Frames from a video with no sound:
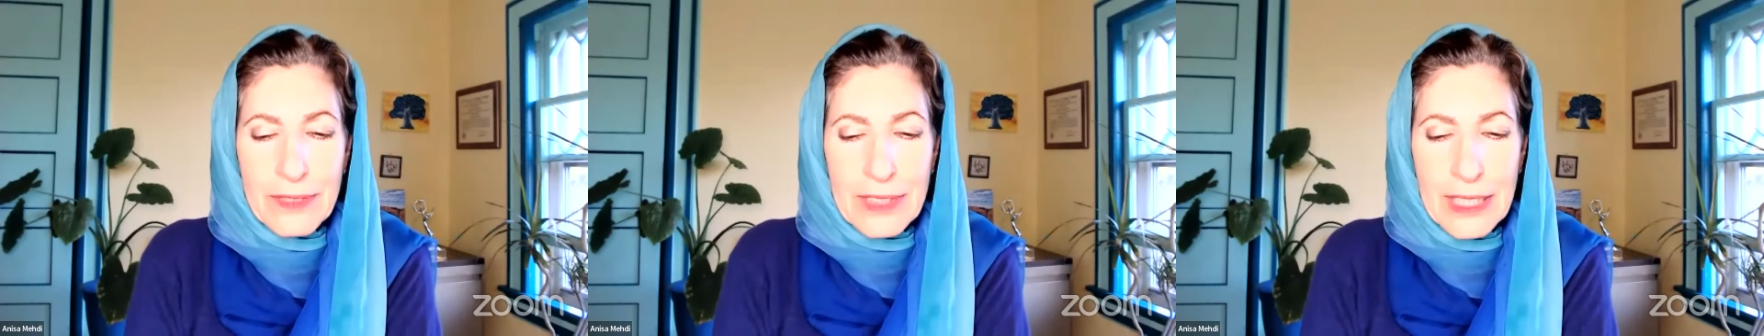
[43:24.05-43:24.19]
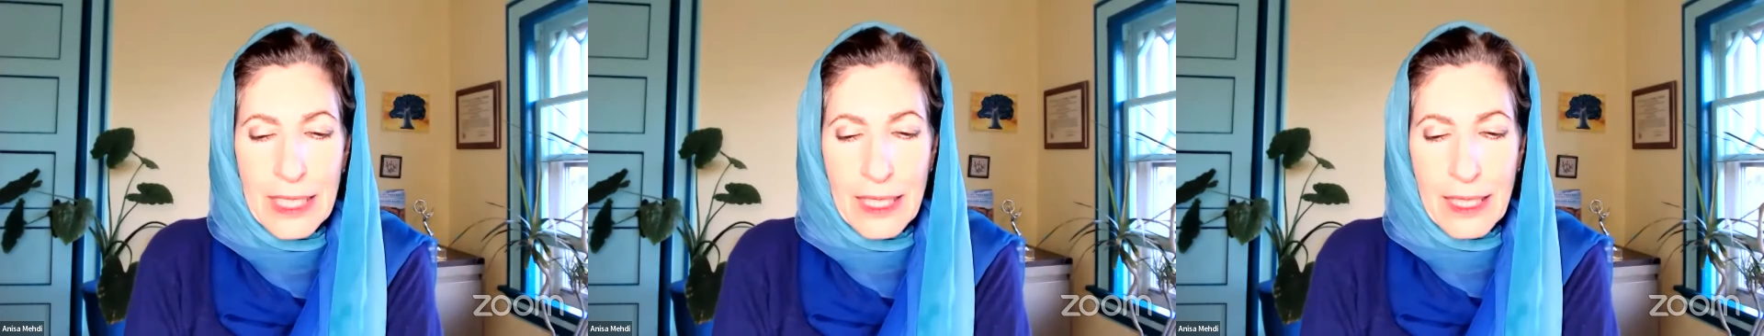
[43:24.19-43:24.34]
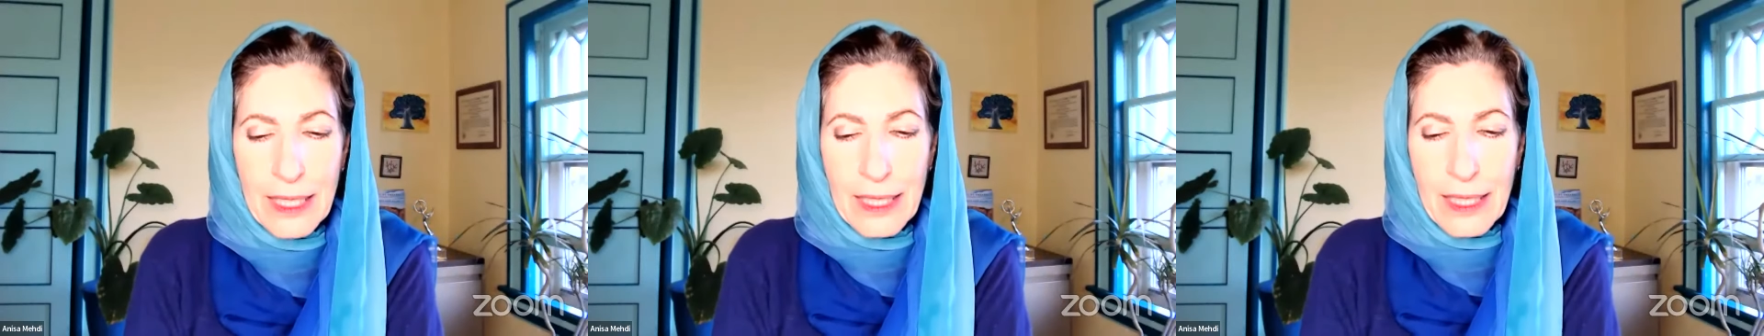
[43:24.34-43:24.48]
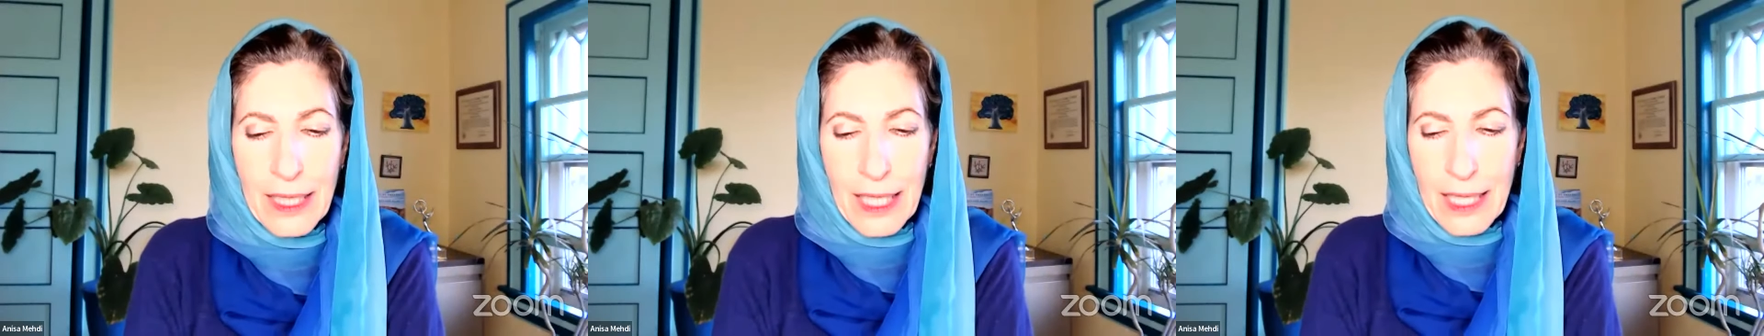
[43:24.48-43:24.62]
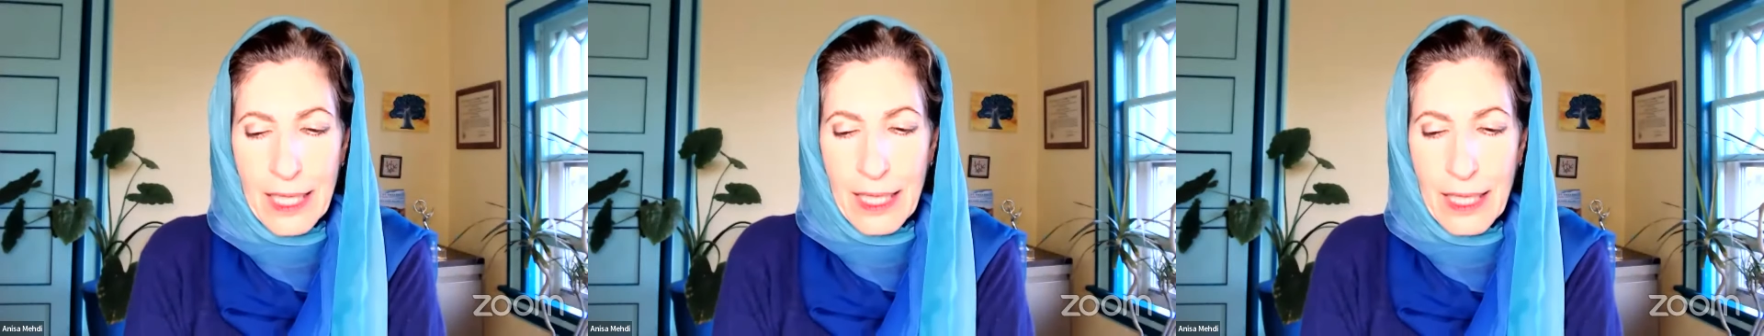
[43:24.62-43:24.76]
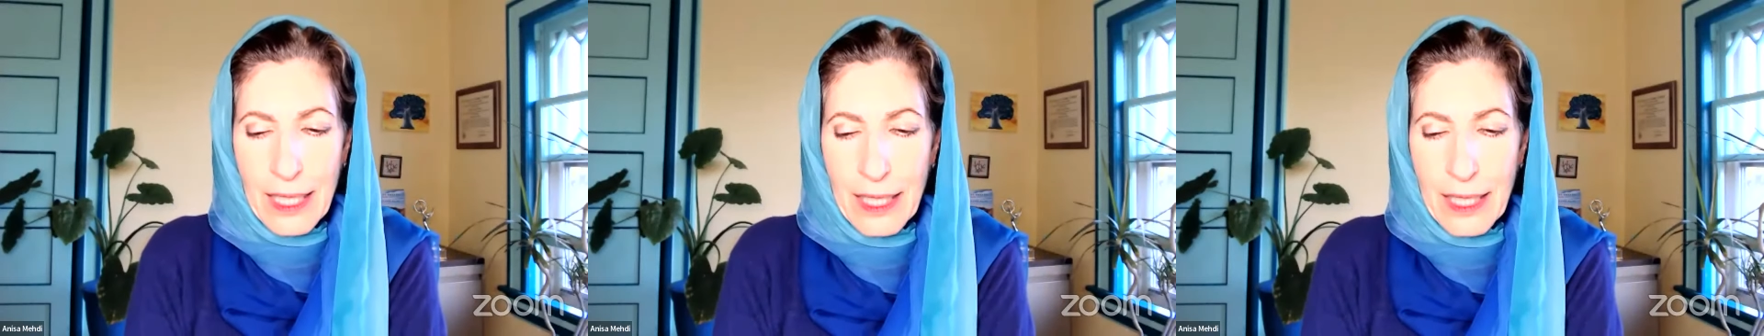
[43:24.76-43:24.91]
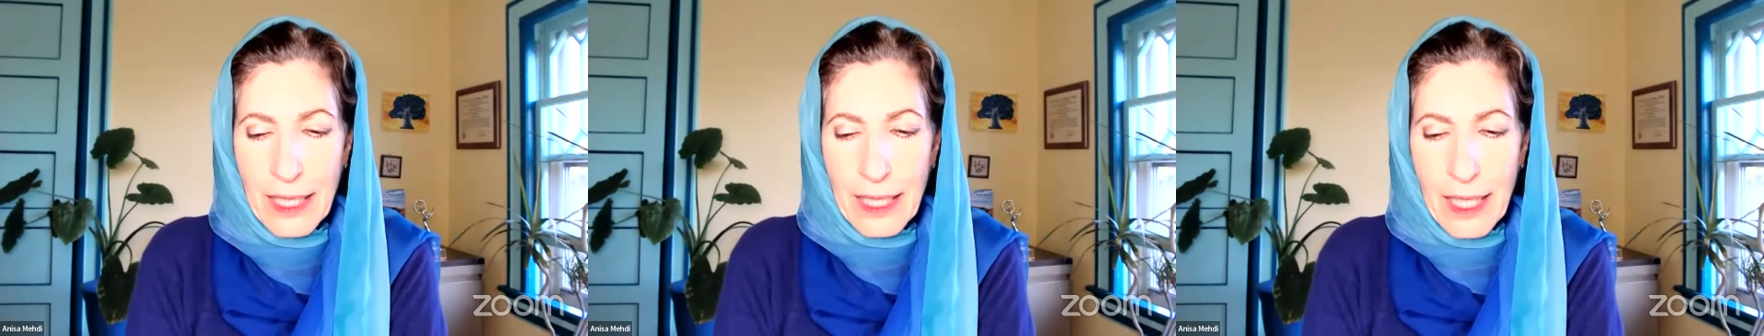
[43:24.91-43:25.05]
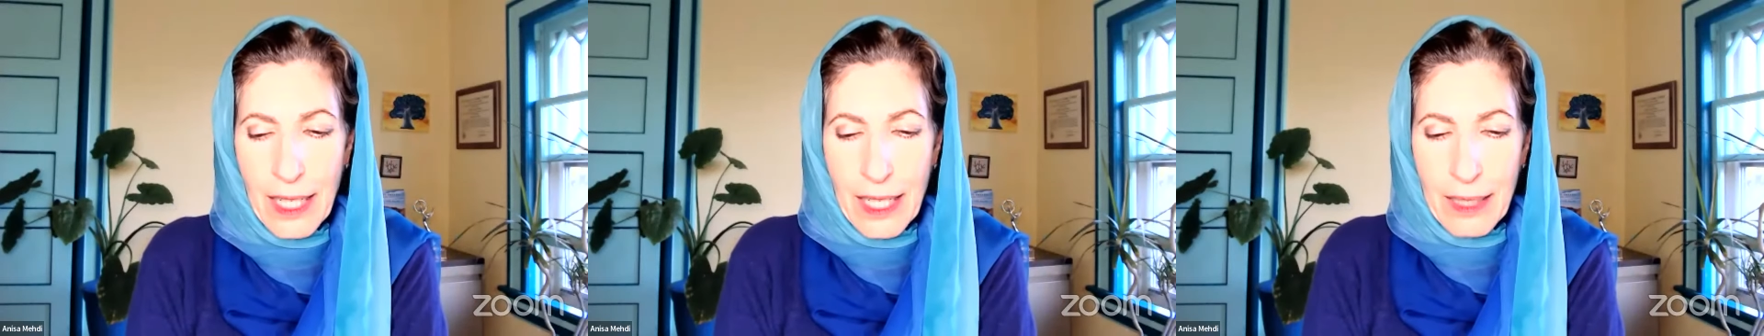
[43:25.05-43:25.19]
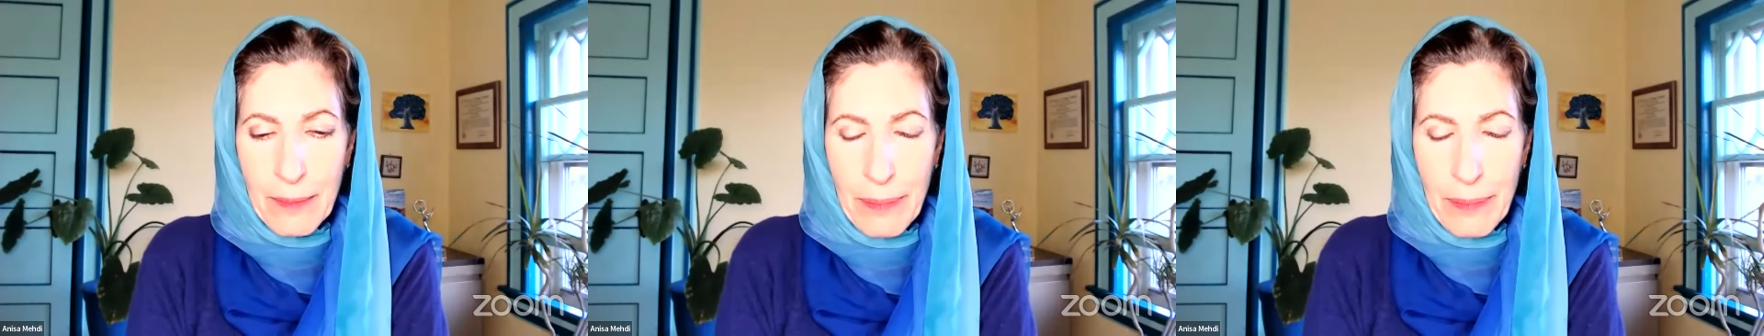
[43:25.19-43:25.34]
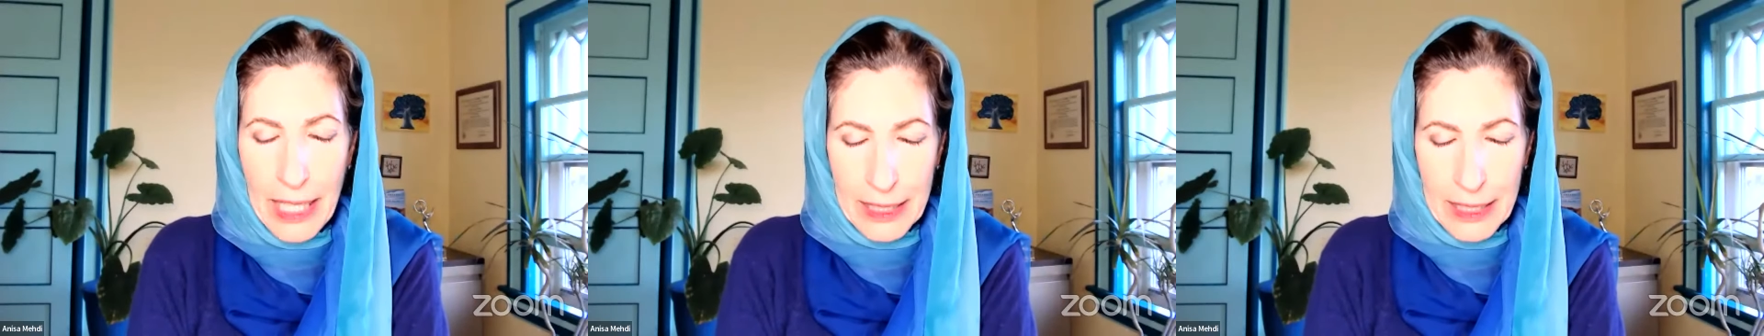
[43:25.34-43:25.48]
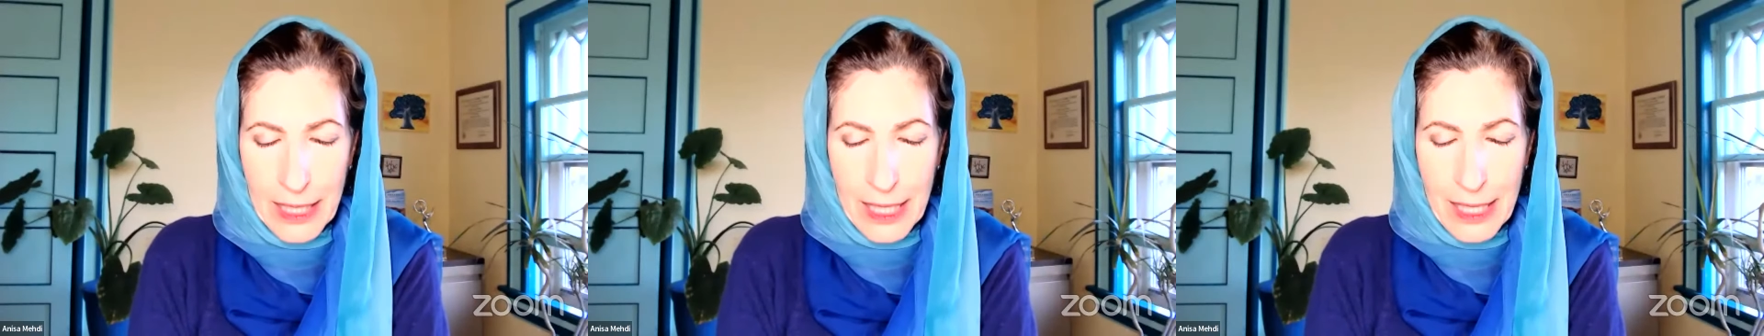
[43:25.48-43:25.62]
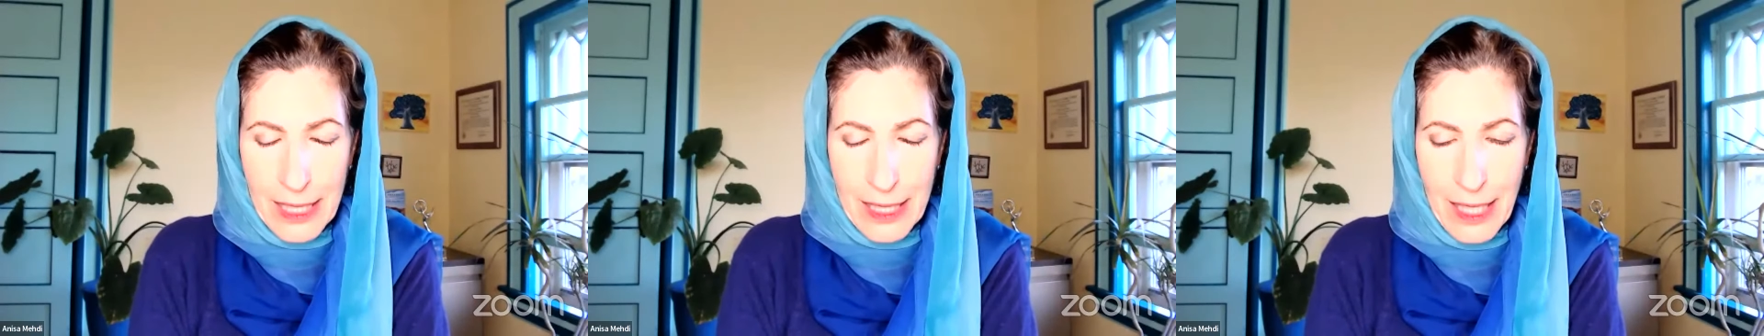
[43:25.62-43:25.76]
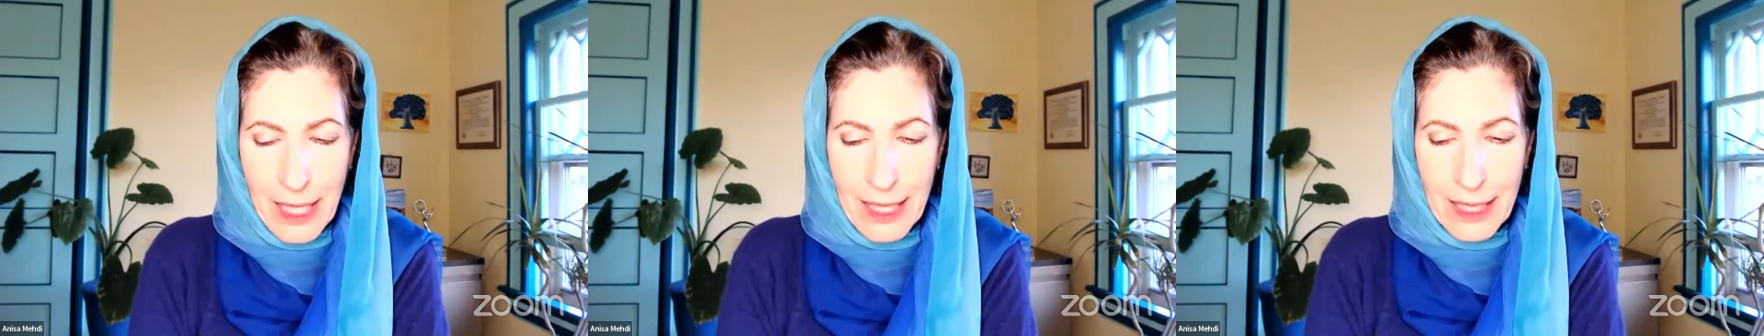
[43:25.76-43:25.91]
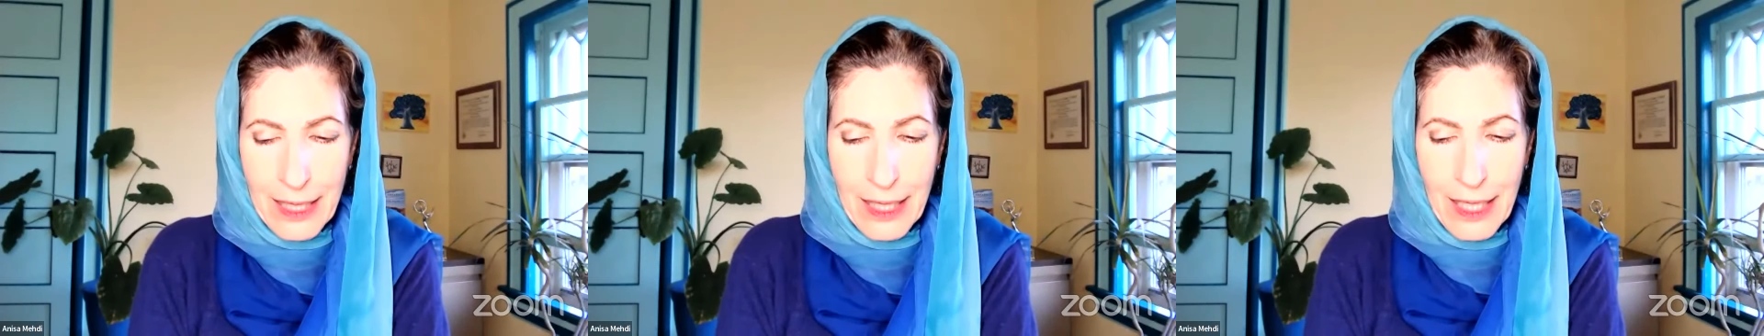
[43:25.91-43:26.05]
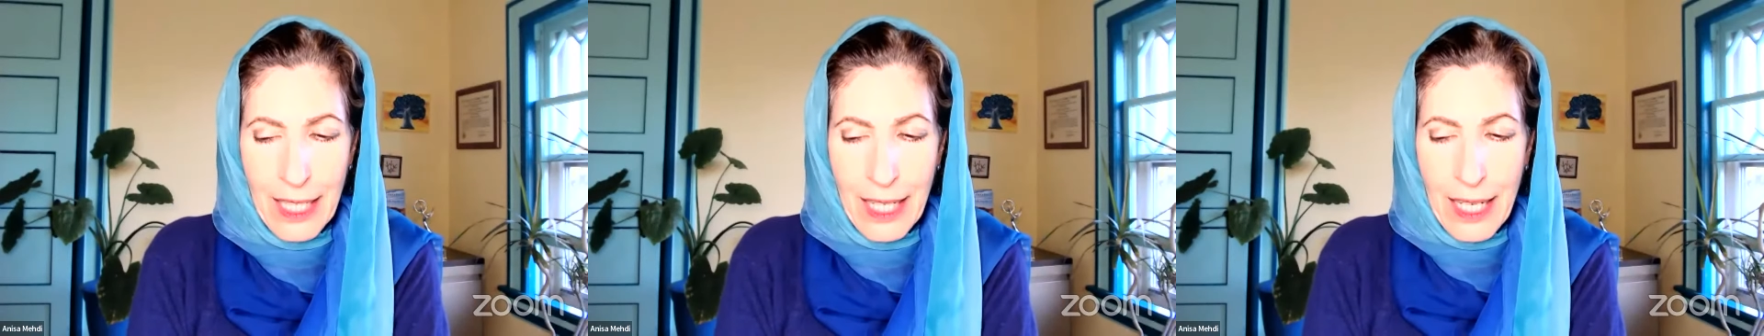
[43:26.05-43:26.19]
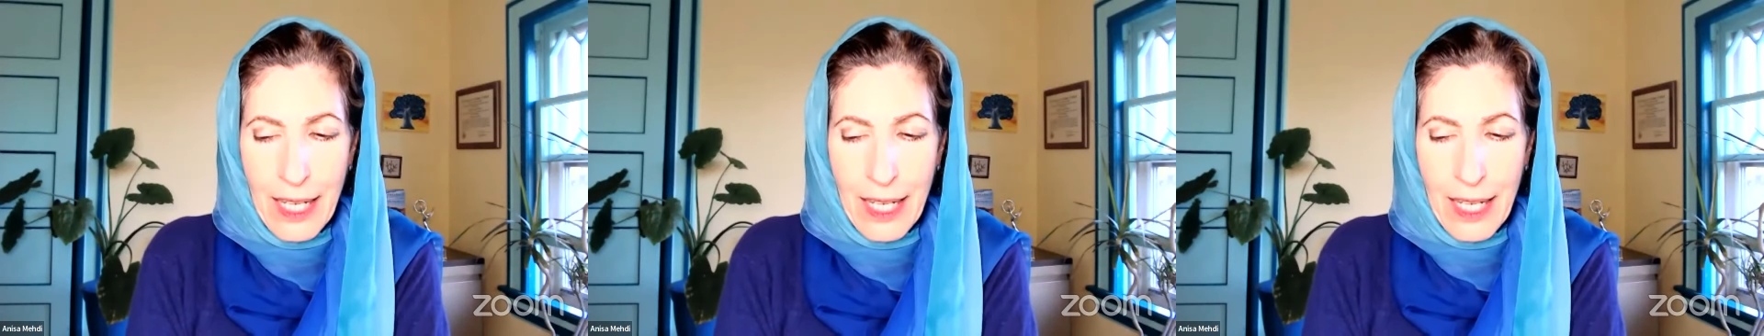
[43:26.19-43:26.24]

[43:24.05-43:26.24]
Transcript: in Palestine